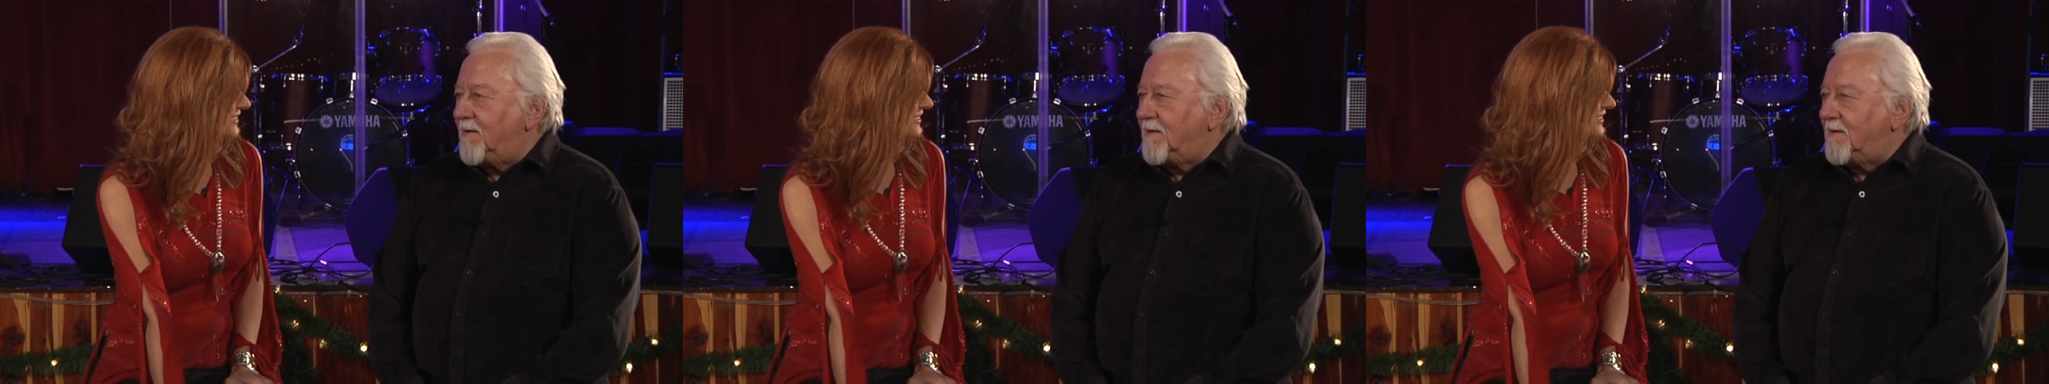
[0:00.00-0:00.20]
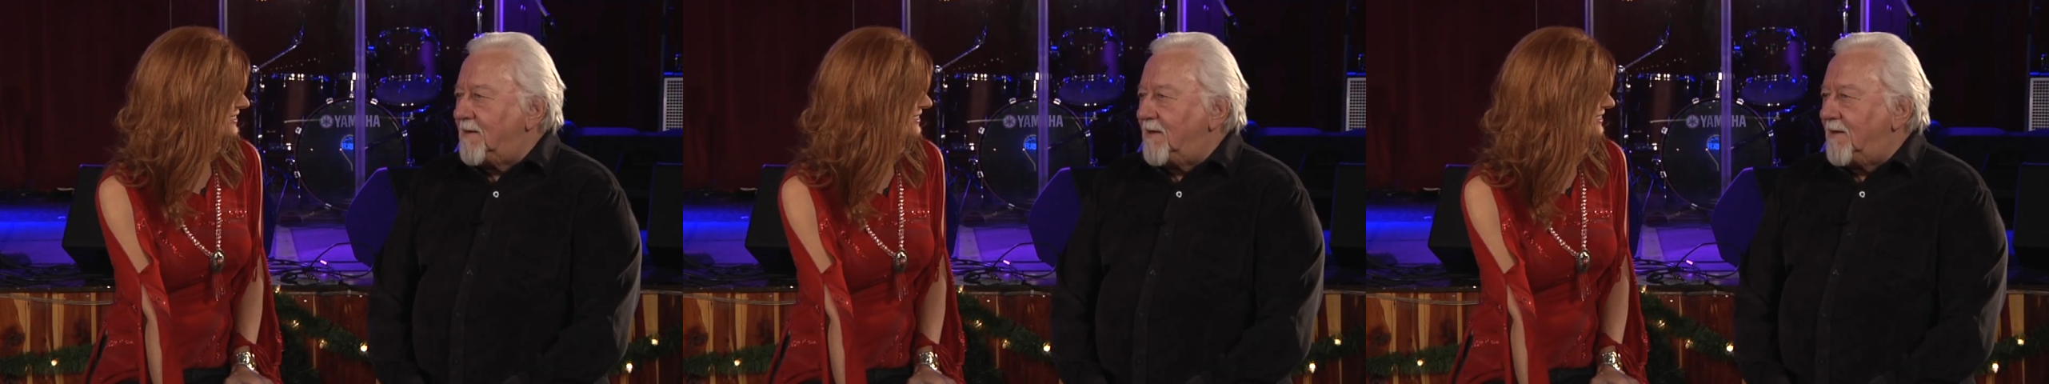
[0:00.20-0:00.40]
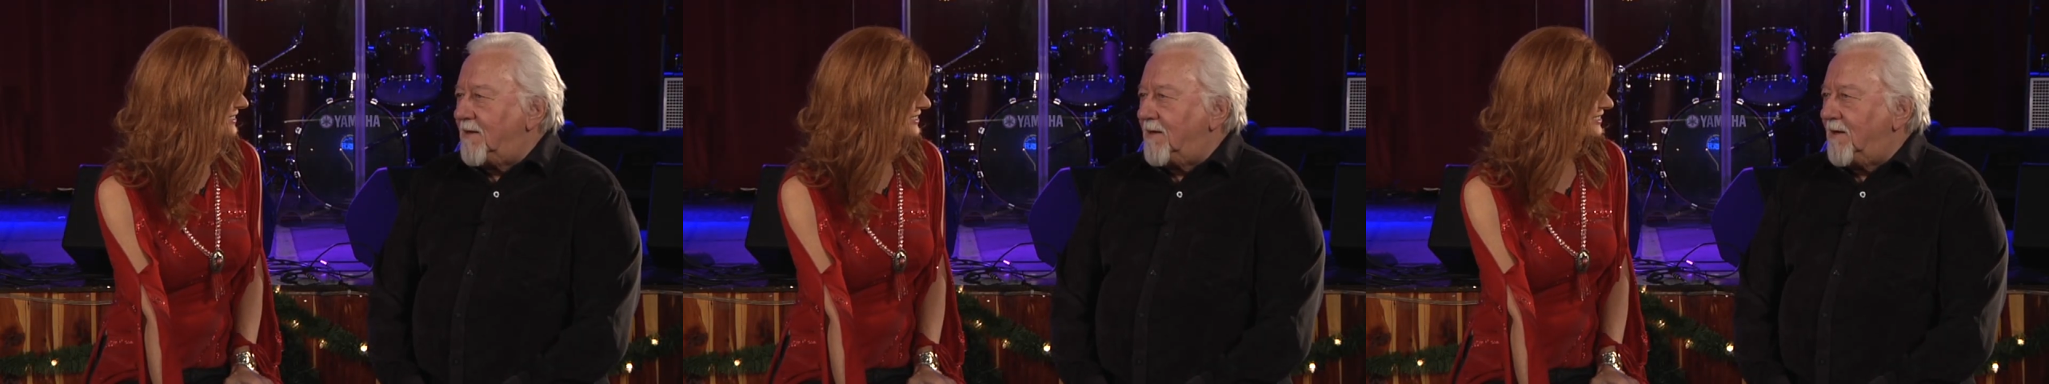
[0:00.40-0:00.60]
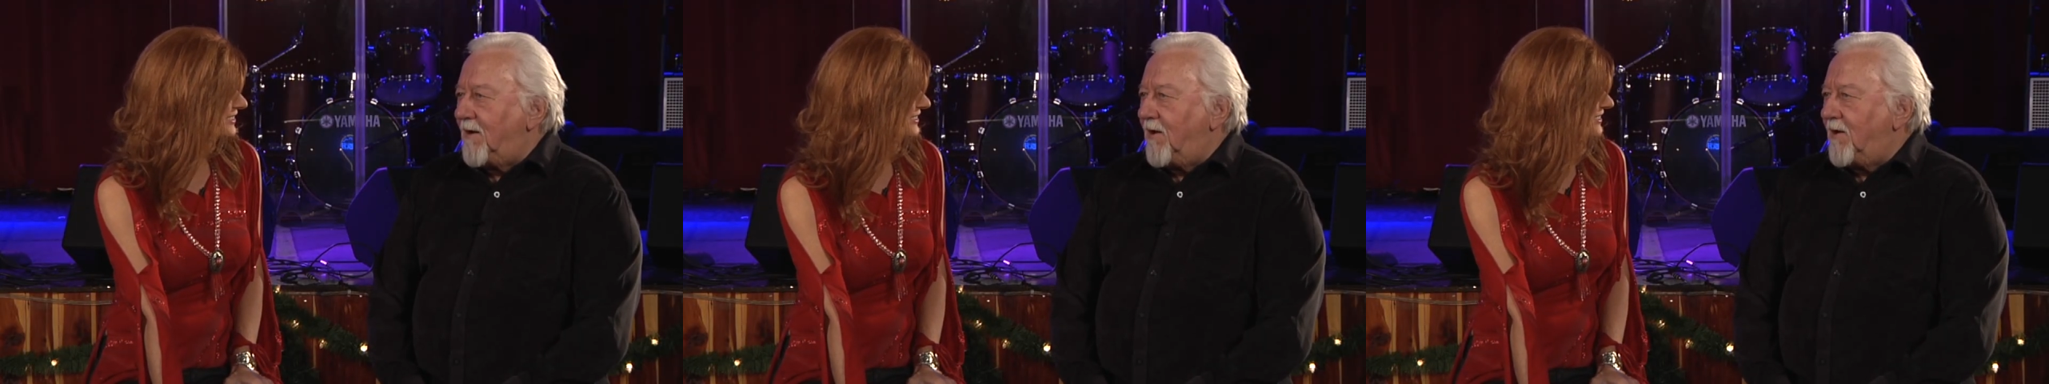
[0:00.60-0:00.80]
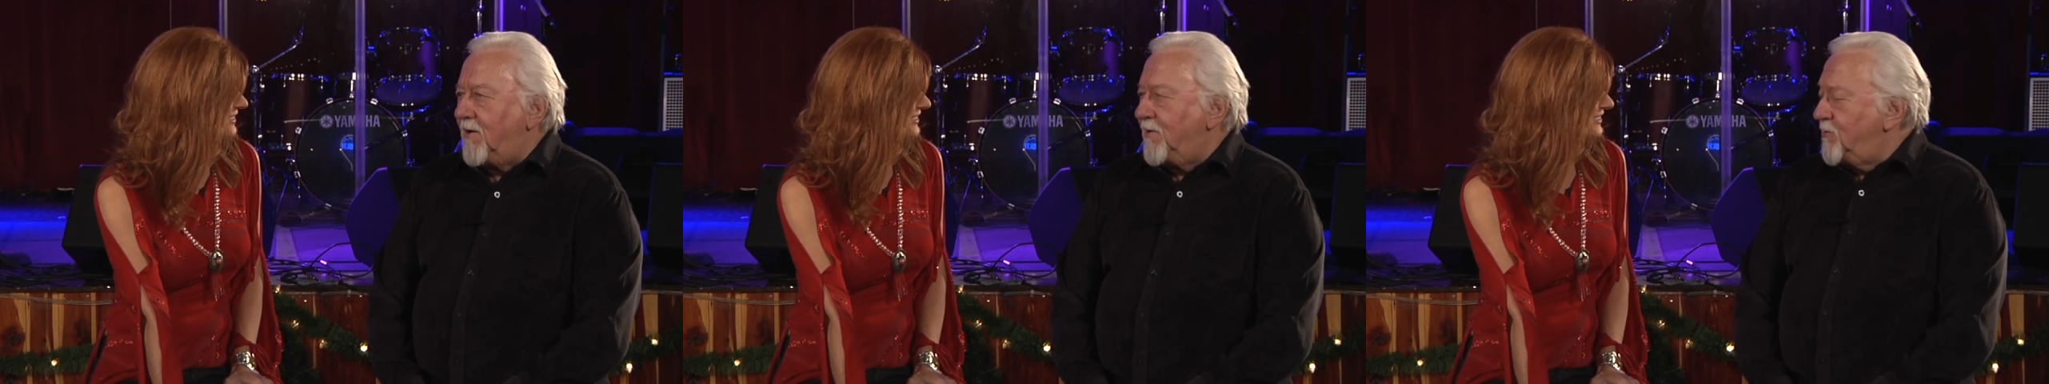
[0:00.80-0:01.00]

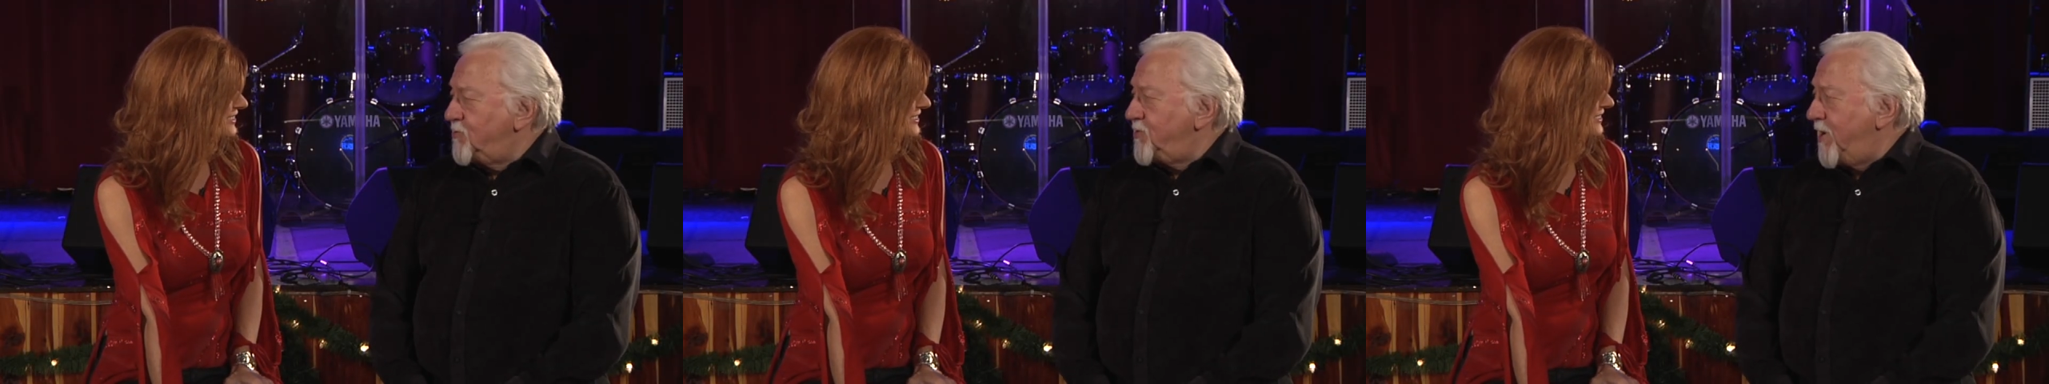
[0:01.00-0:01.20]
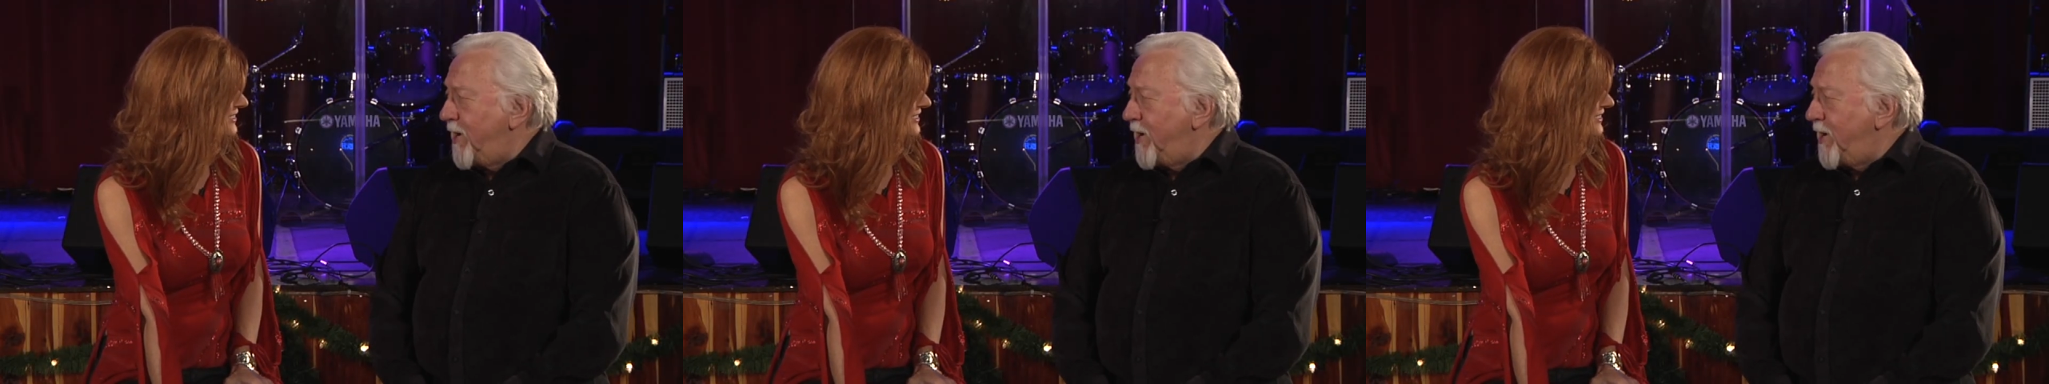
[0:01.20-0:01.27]
of those